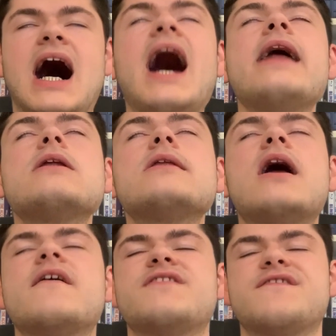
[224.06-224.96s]
I
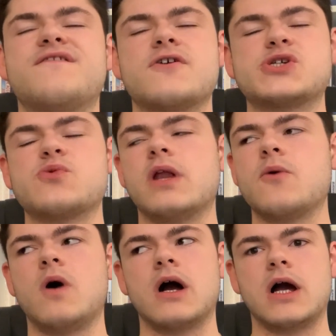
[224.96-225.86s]
love the first Willy
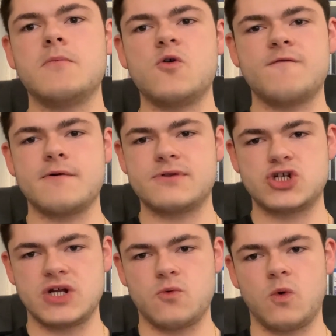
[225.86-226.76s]
Wonka movie with
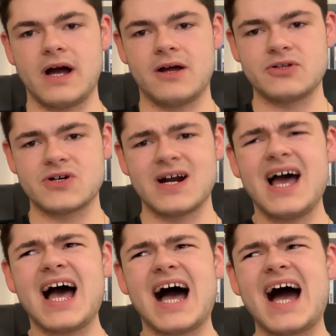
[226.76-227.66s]
Gene Wilder.
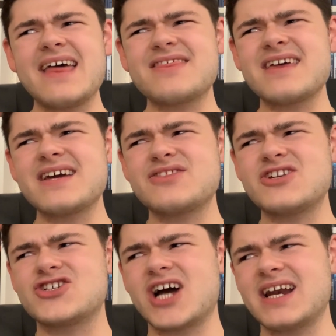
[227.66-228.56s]
I think the
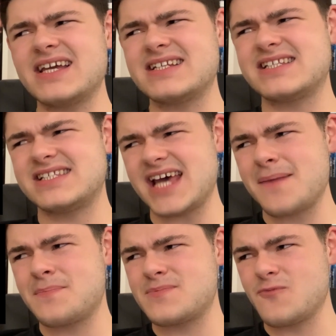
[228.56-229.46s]
Johnny
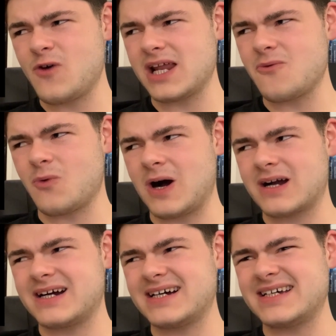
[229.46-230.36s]
Depp Willy
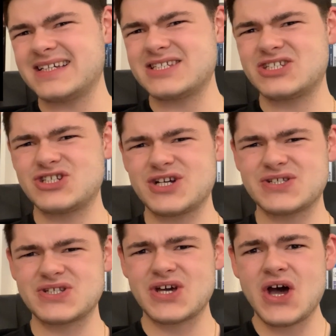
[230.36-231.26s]
Wonka is
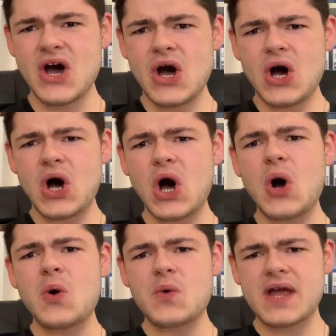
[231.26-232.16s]
just
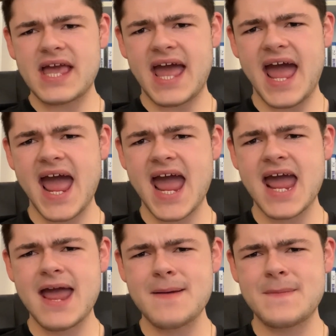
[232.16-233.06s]

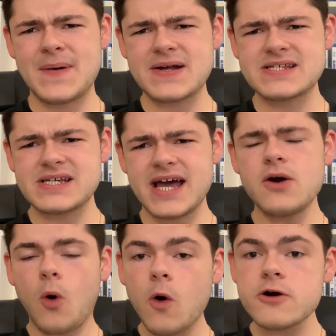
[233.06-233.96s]
okay, but an
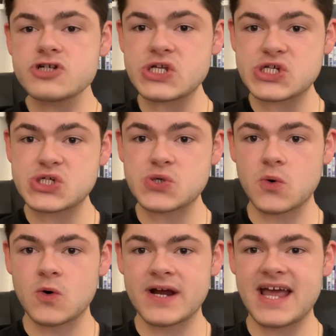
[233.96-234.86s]
origin
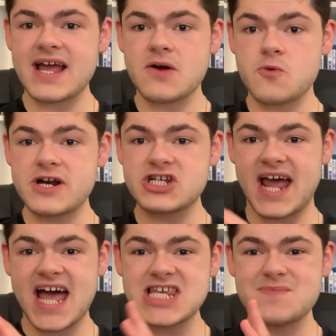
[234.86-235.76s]
story, which
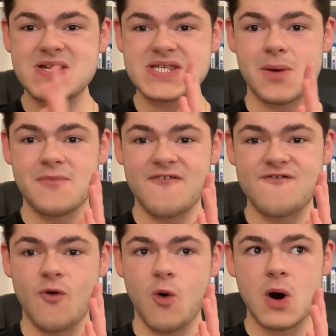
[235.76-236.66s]
has been dealt
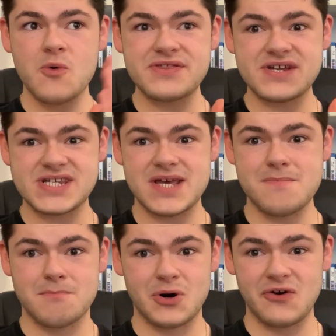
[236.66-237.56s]
before with the
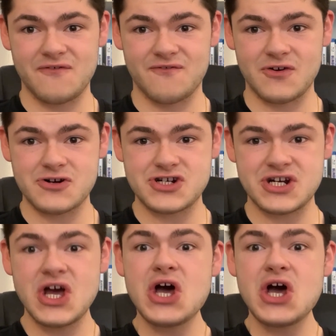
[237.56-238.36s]
Tim Burton version,